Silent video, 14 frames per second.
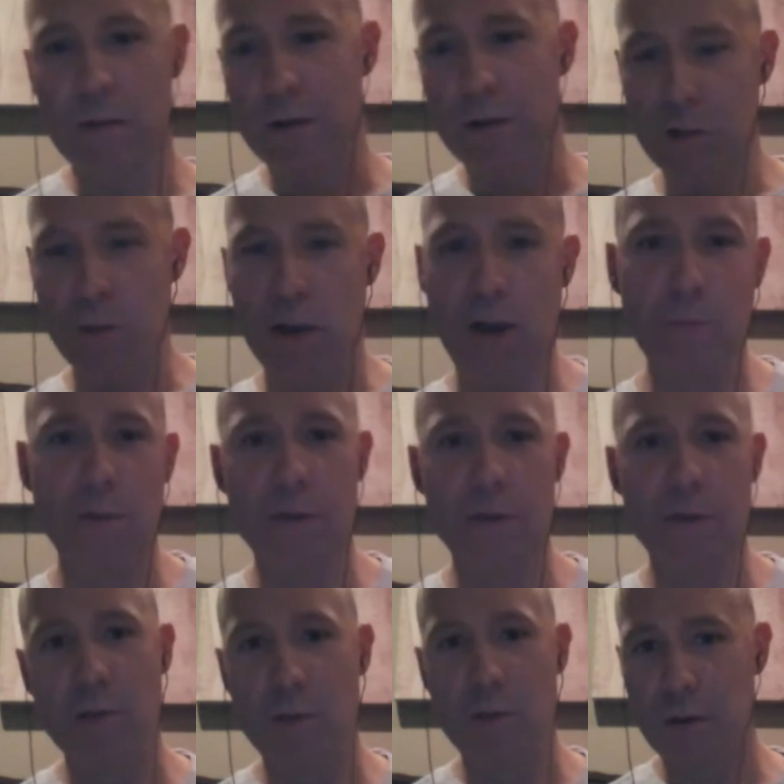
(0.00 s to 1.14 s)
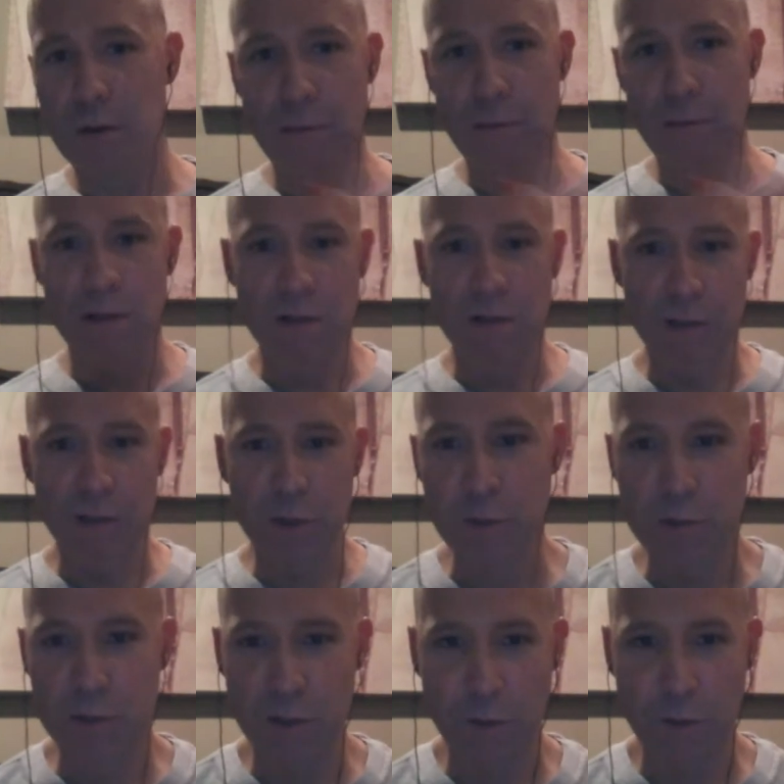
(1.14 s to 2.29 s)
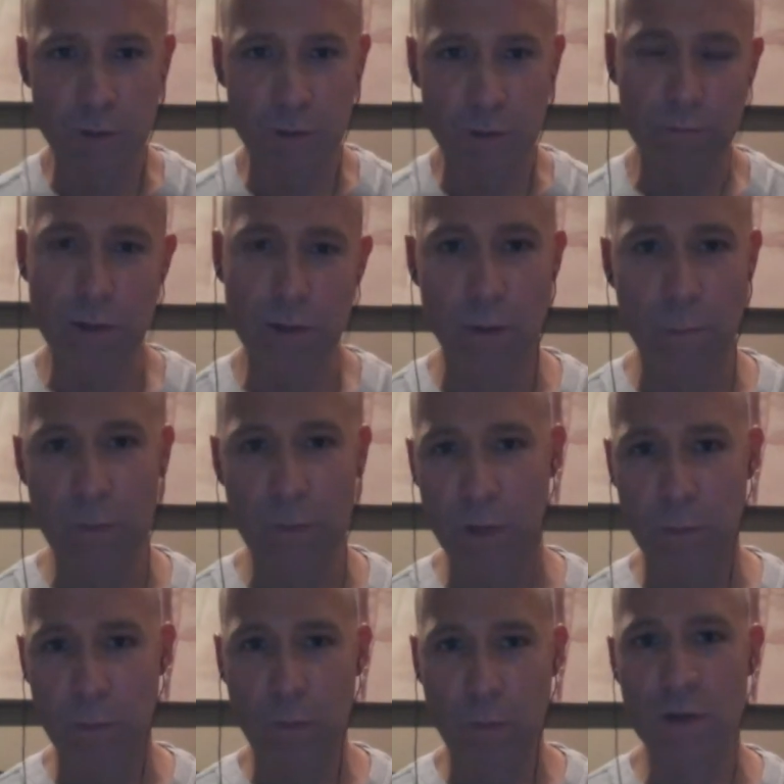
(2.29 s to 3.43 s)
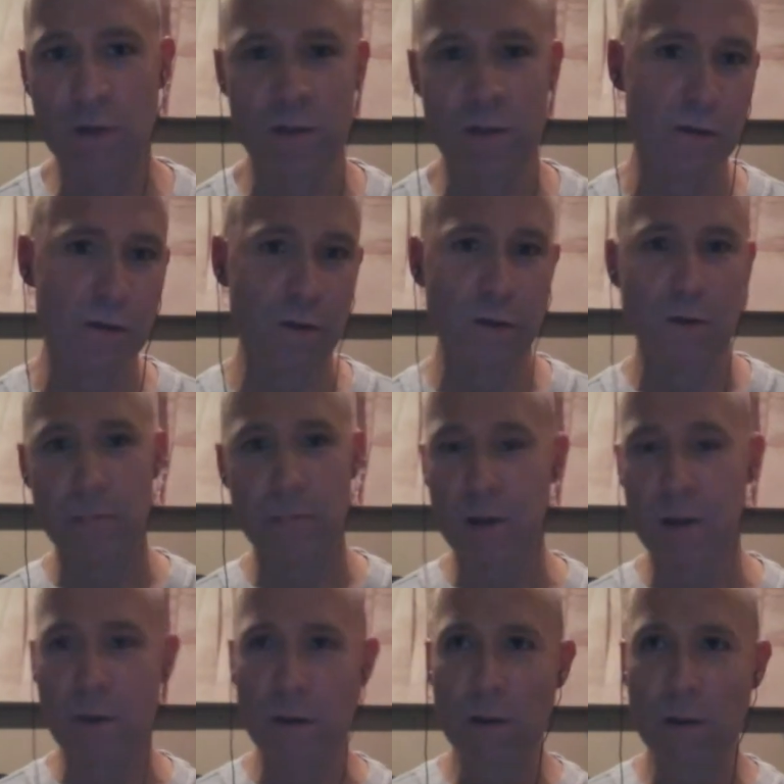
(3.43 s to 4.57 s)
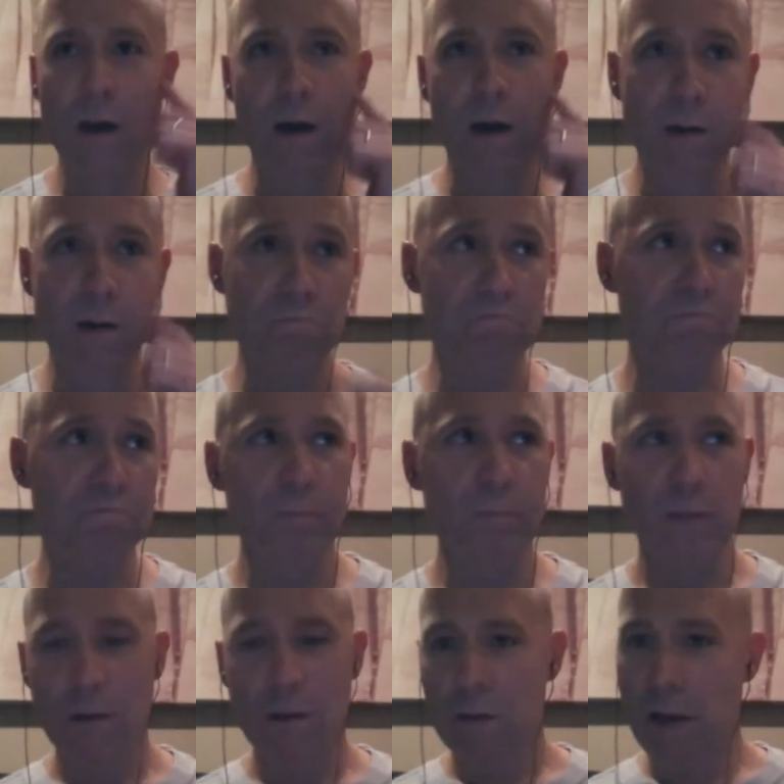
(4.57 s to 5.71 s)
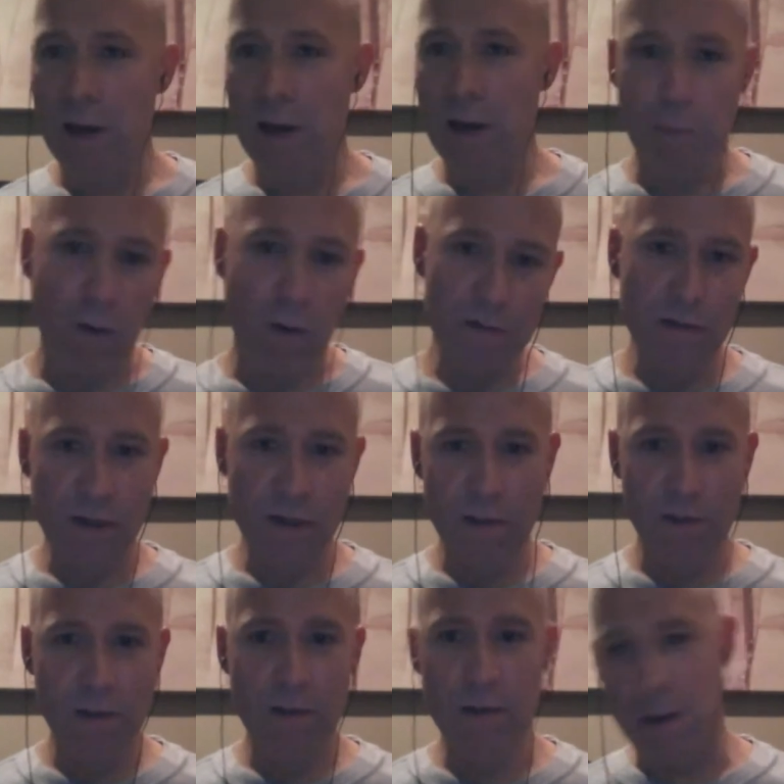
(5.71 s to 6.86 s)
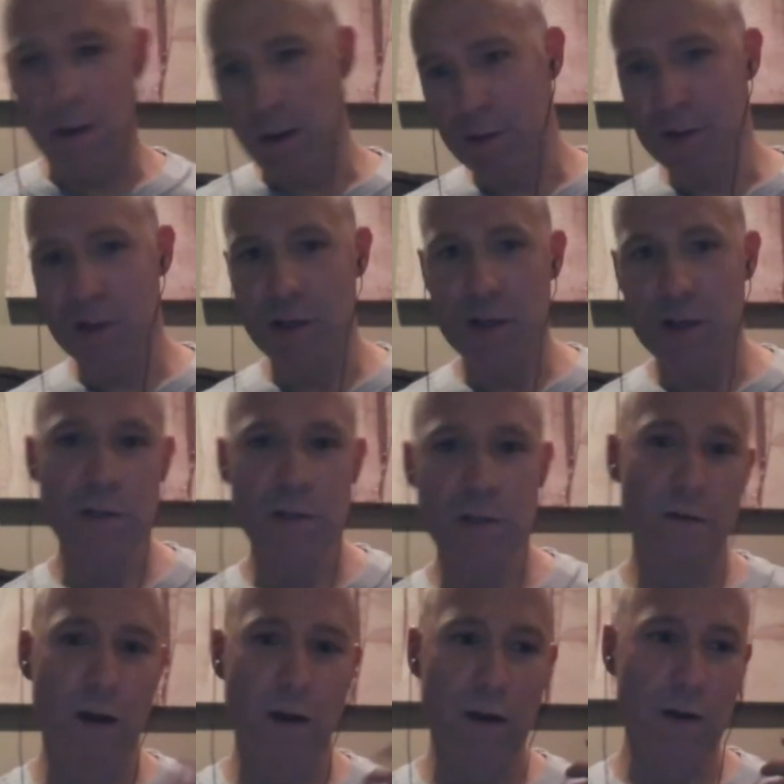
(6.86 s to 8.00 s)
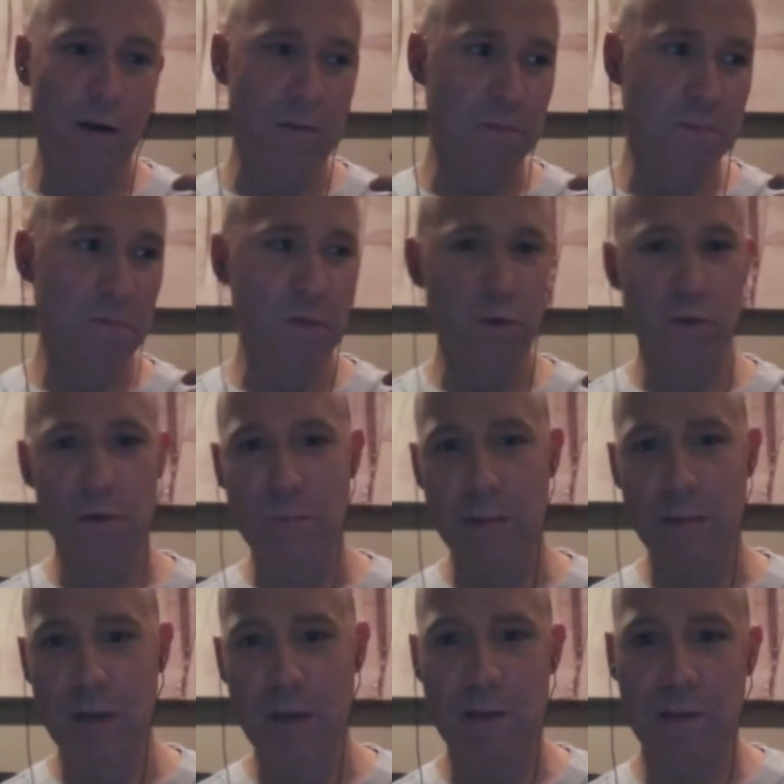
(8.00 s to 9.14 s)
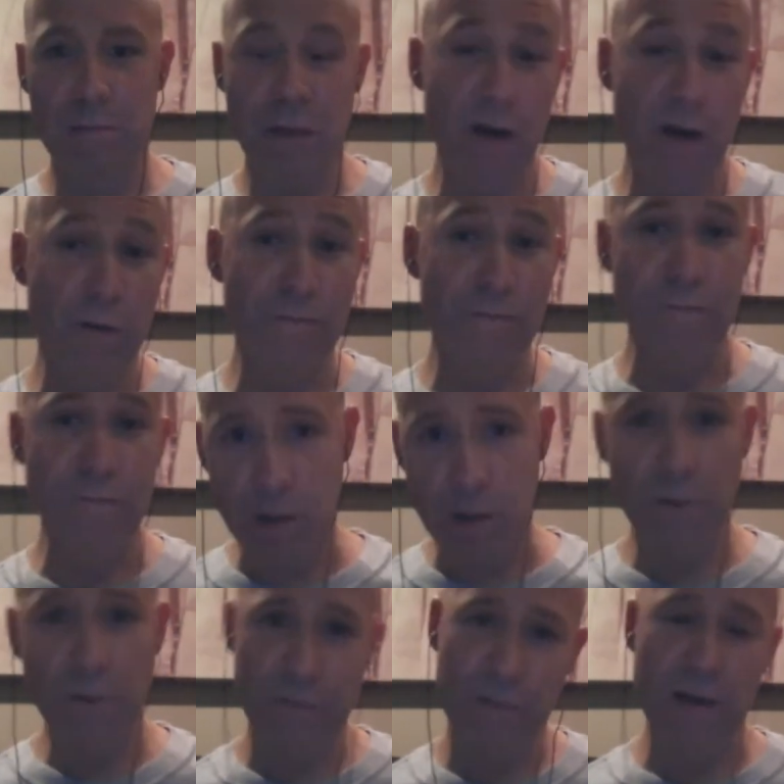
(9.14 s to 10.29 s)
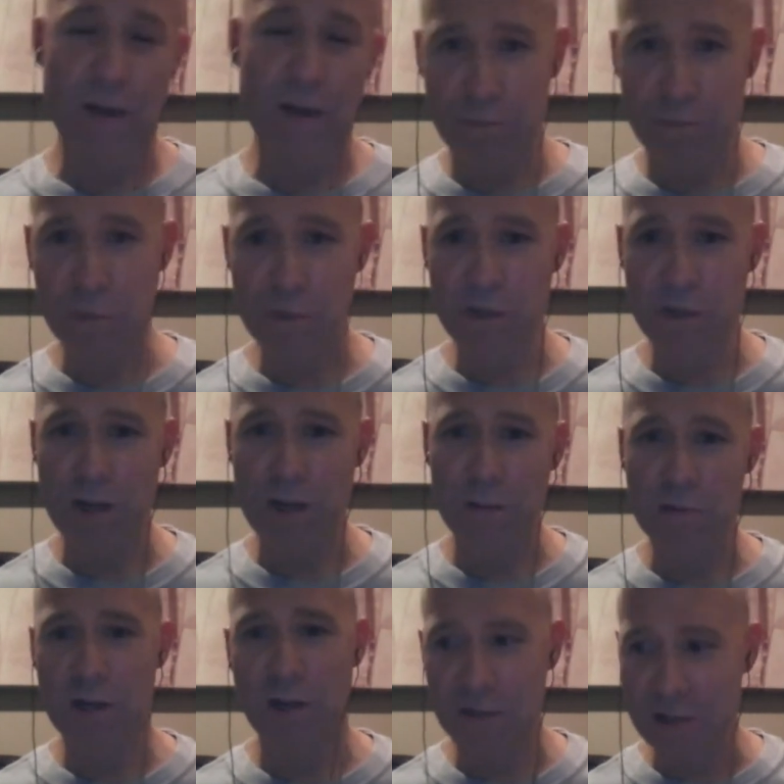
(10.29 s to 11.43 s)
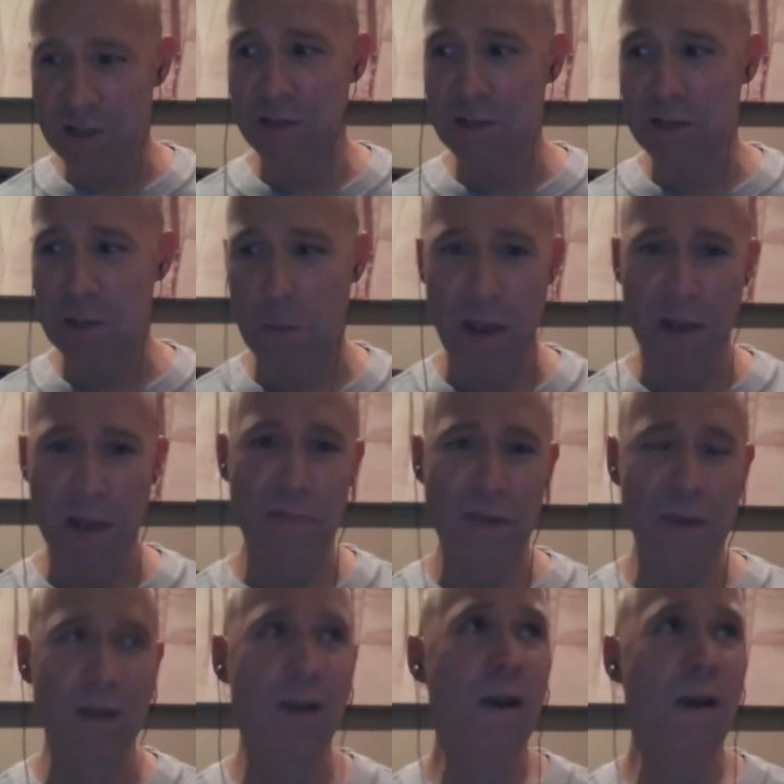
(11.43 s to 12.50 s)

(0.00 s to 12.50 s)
that it's got 2 outputs, so you can basically choose your, you know, pick your poison. You could make air particulate analysis. You could make airflow. If the airflow stops, obviously it's a bad thing.